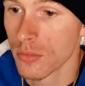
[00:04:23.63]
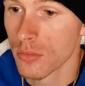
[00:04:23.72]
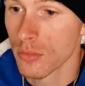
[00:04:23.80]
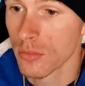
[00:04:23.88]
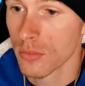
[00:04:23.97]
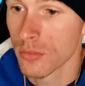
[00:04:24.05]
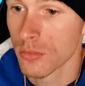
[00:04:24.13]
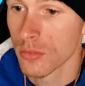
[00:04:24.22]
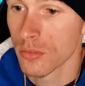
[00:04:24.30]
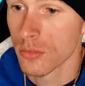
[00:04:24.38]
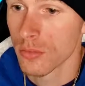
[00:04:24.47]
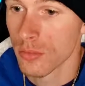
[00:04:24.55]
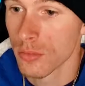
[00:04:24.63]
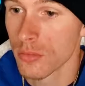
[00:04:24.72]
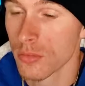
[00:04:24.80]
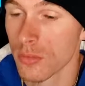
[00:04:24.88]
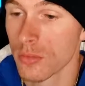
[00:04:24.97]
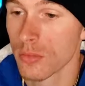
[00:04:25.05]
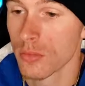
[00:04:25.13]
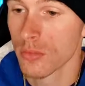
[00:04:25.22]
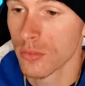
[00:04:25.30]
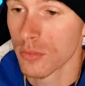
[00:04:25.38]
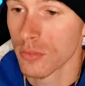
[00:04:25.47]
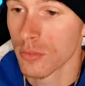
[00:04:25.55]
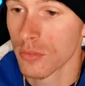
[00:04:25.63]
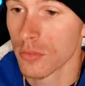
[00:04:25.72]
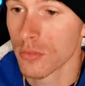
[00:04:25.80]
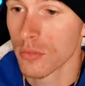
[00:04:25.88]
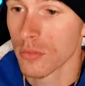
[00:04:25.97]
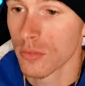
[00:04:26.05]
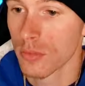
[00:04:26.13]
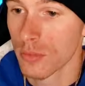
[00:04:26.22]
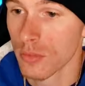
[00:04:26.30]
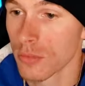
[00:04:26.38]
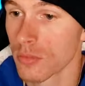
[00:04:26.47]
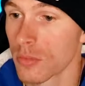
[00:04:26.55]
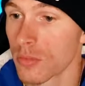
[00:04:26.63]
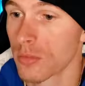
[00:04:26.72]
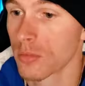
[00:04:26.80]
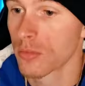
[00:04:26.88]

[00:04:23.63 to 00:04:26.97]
(silence)